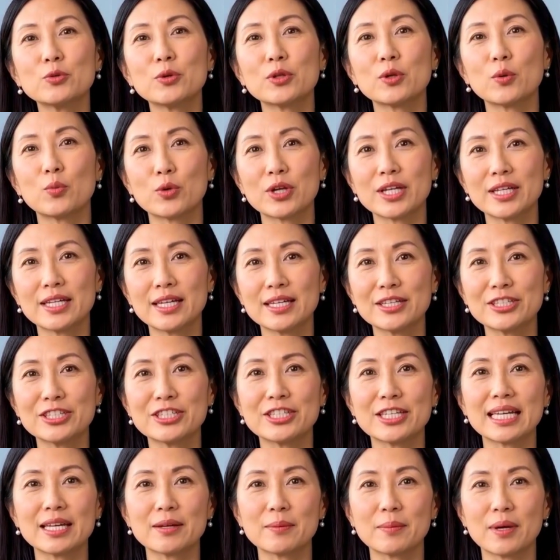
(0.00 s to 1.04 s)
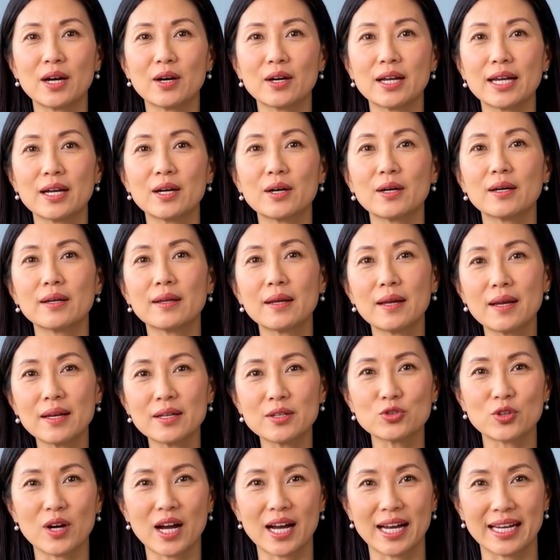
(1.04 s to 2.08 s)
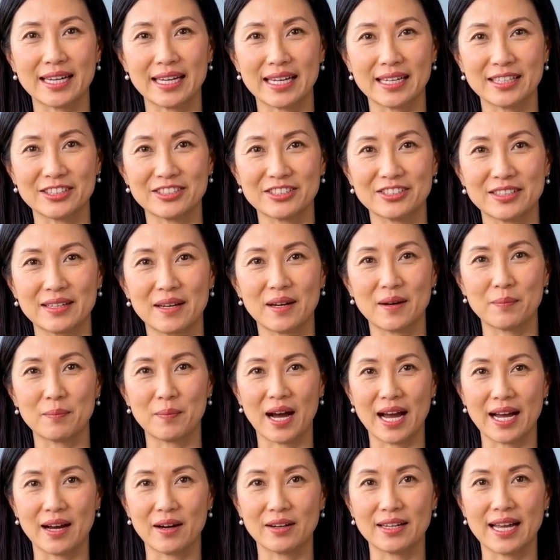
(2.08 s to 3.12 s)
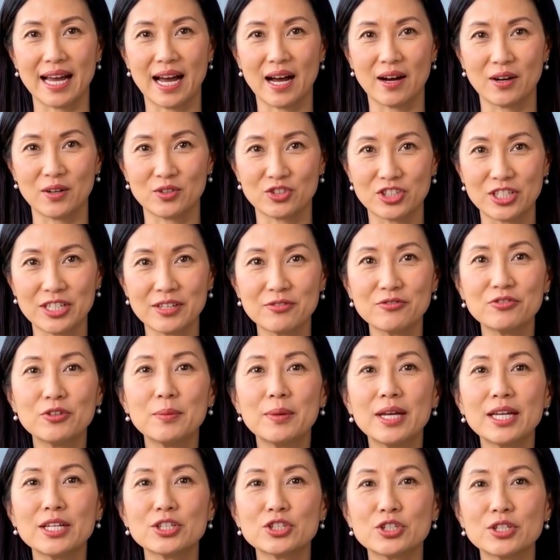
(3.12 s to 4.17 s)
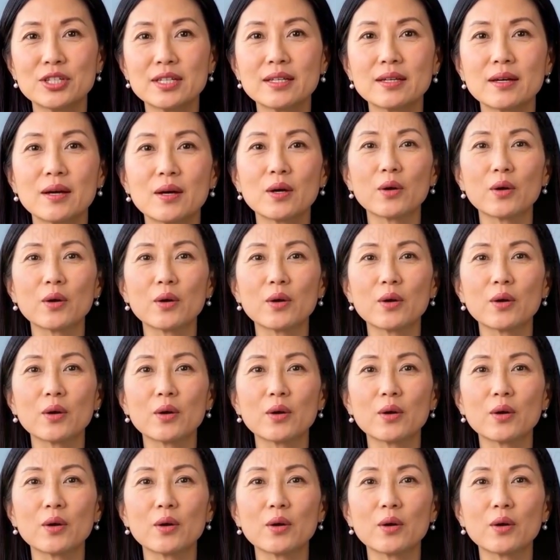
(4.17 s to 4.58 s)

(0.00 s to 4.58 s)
with a weakened skin barrier, dryness, mild allergy inflammation,